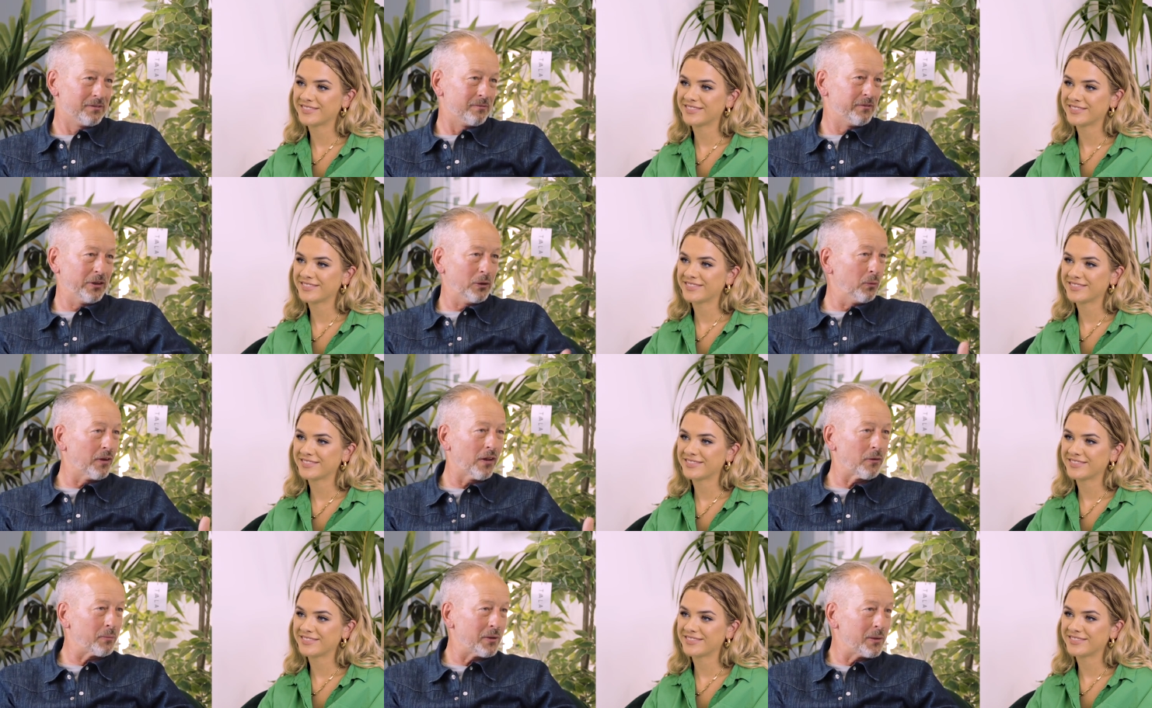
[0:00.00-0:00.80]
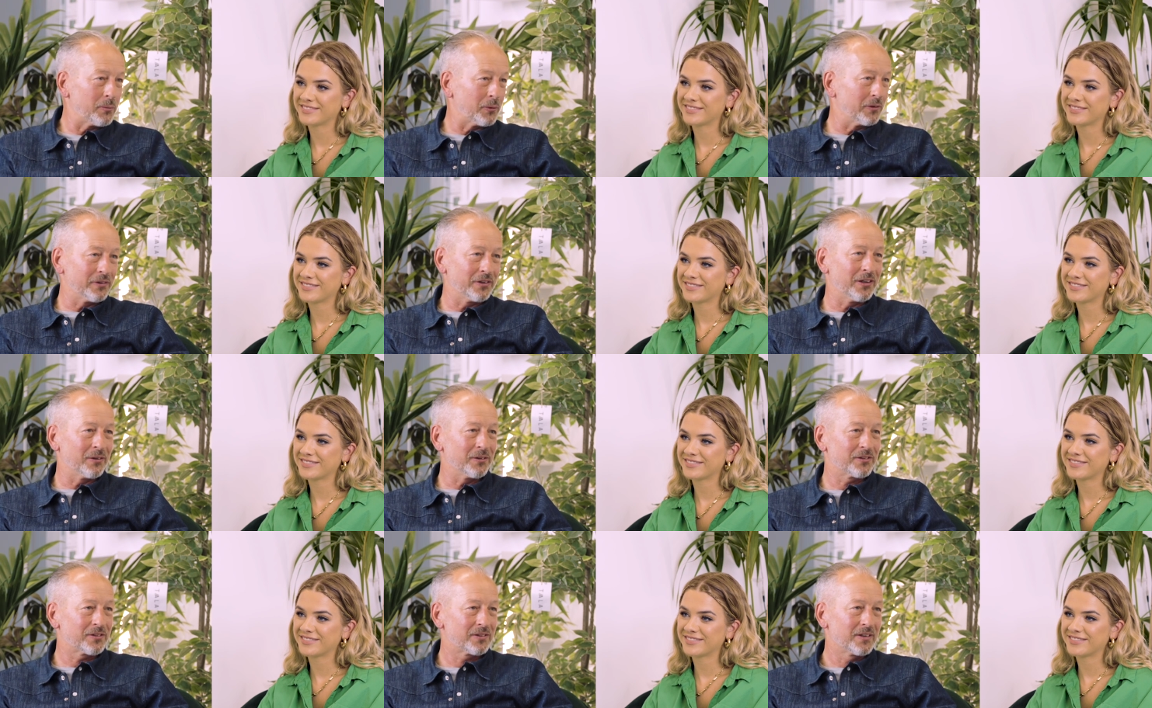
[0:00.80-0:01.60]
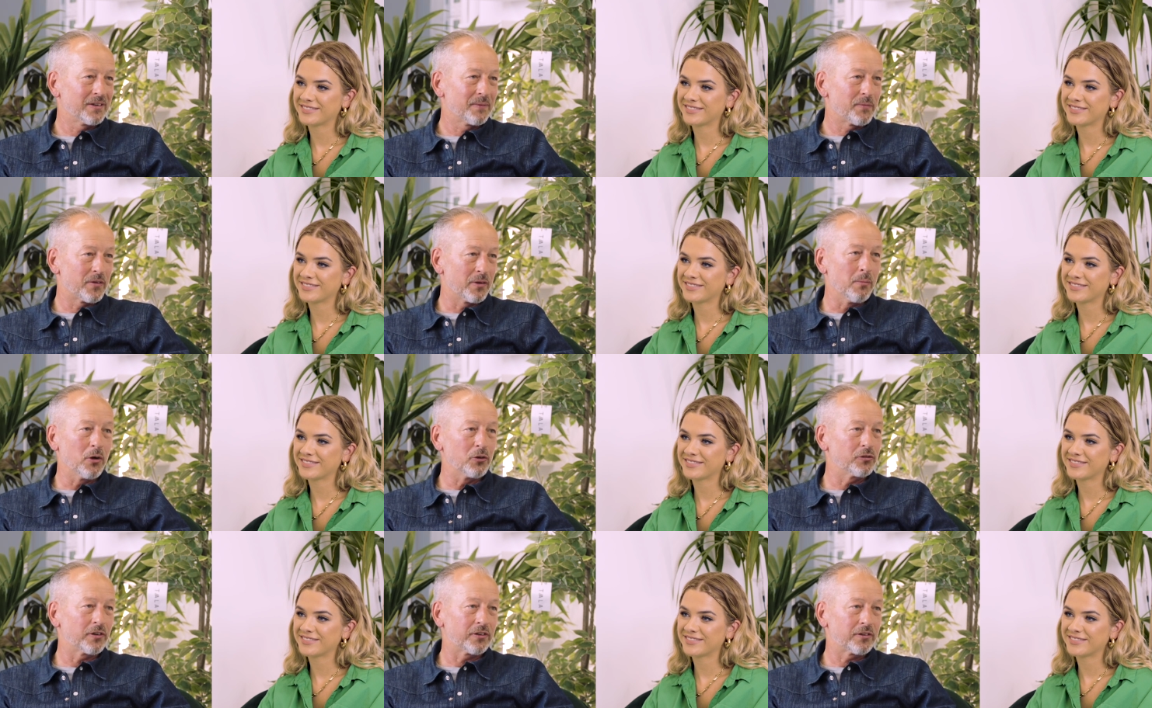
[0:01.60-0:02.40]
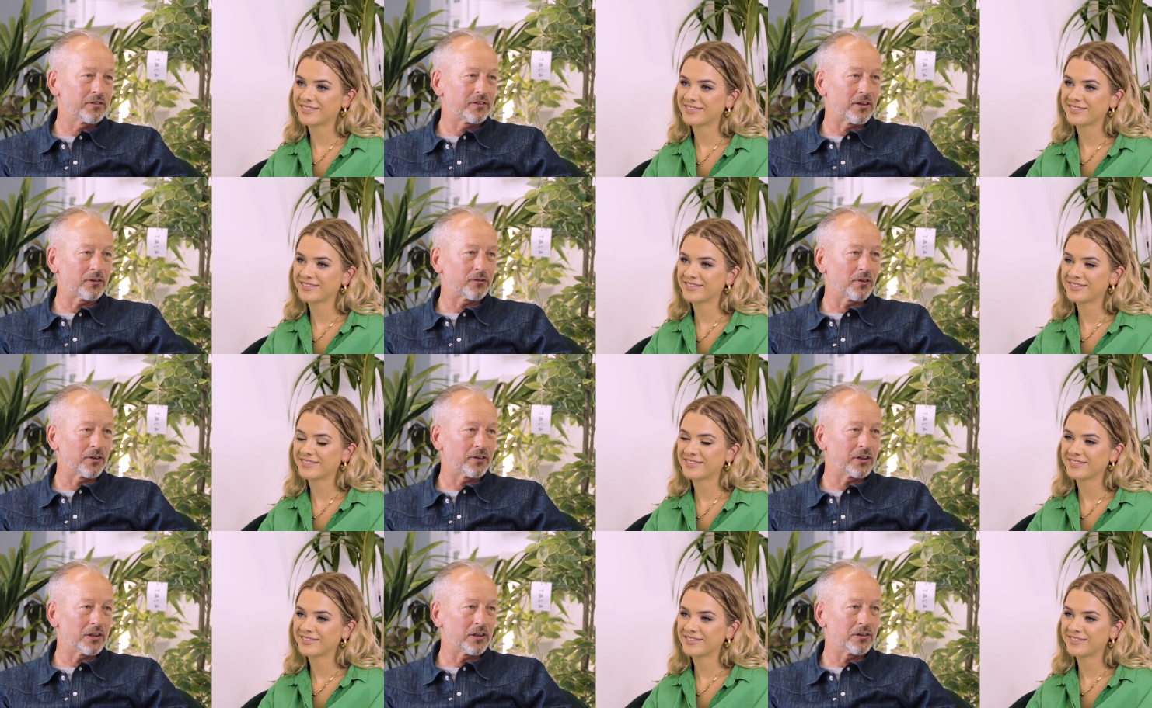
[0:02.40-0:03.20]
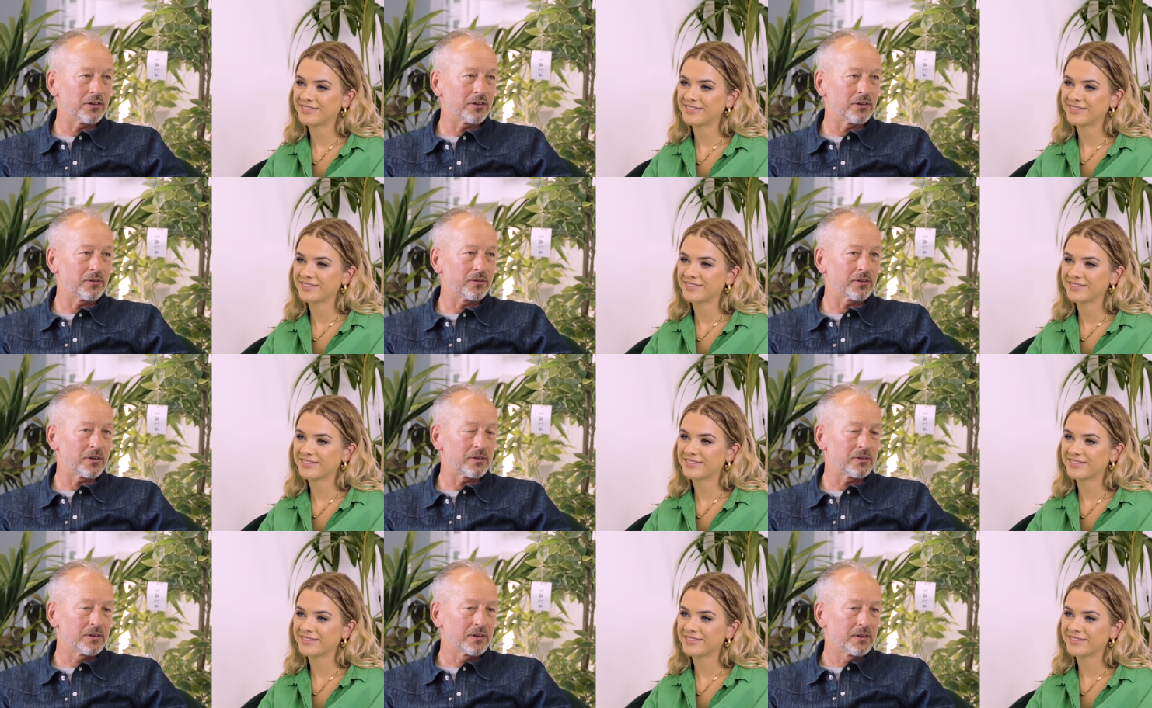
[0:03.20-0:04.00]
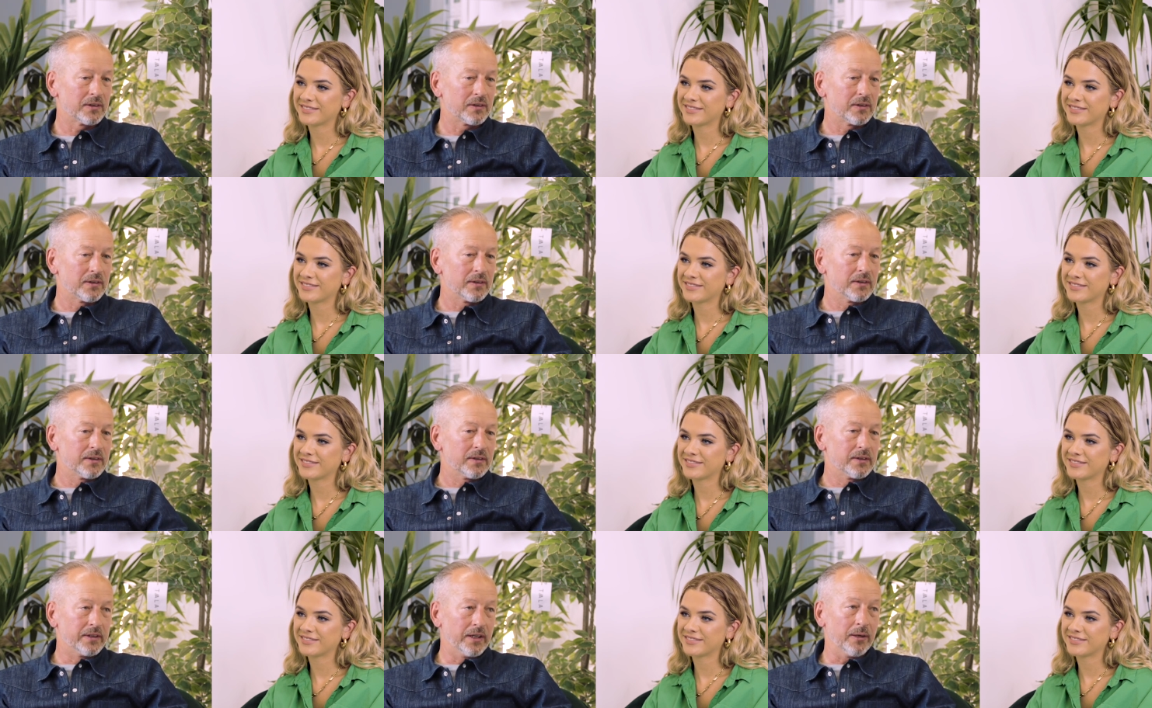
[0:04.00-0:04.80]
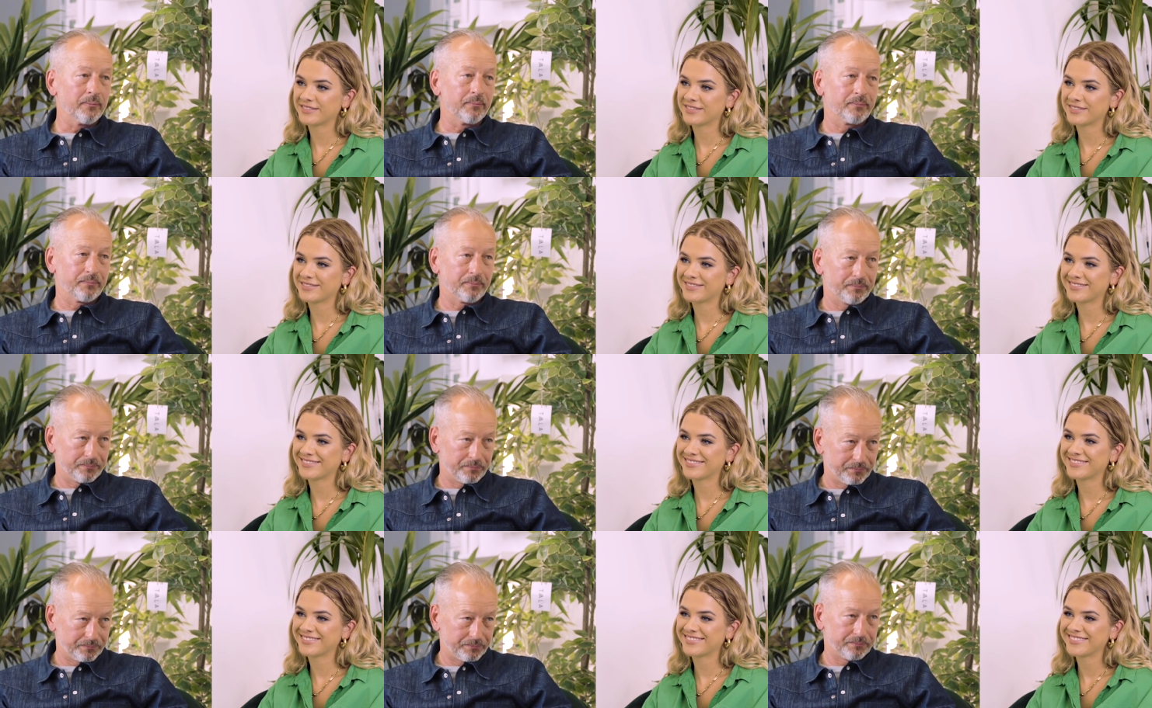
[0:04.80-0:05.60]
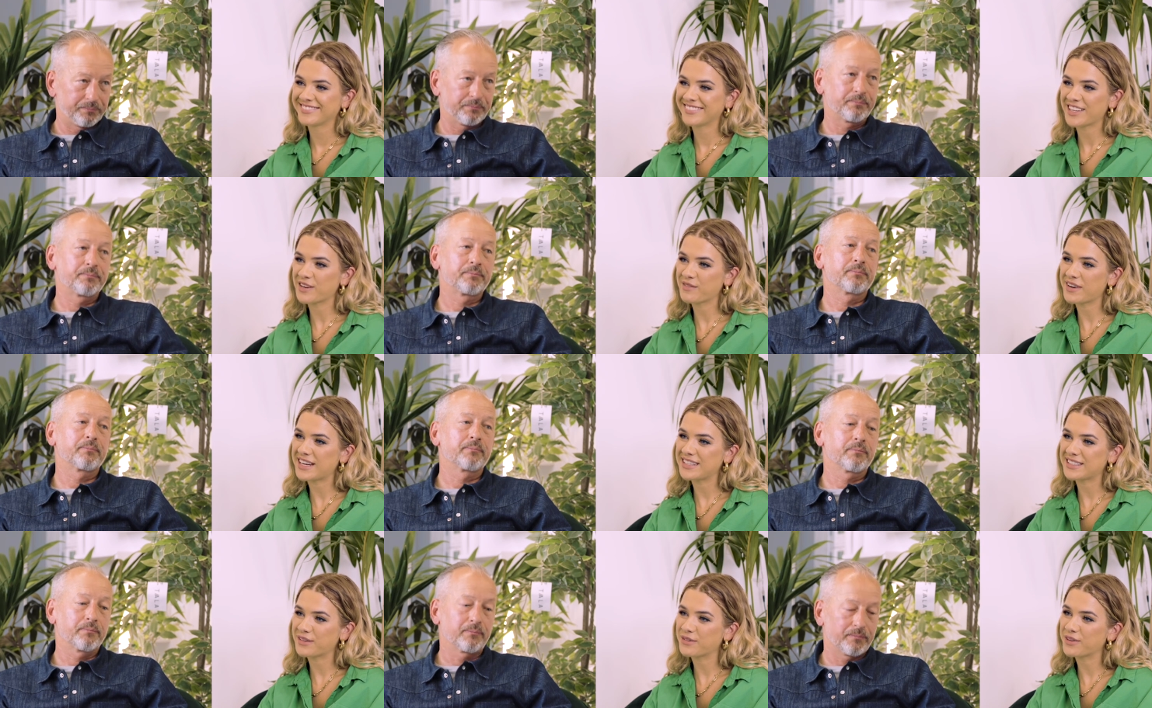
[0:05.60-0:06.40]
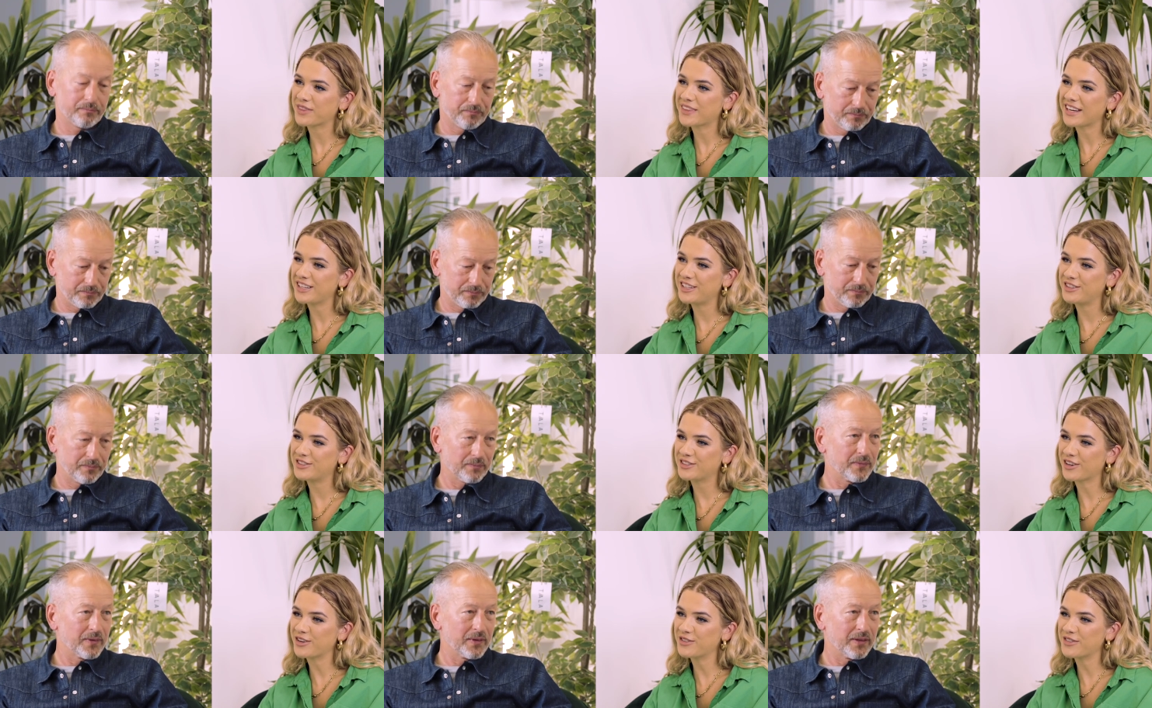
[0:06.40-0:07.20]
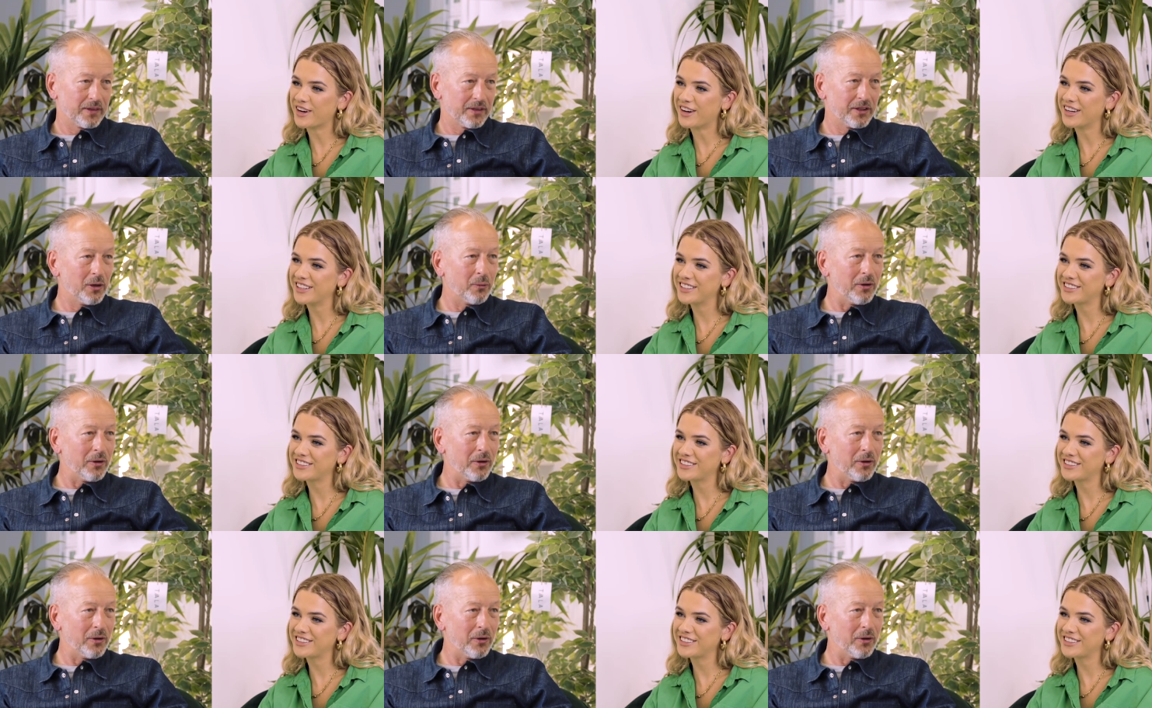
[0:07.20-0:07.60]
Speaker 1: deal with other people. You know, it's the most satisfying thing you can do. So, yeah.
Speaker 2: Amazing. Well, thank you so much. You're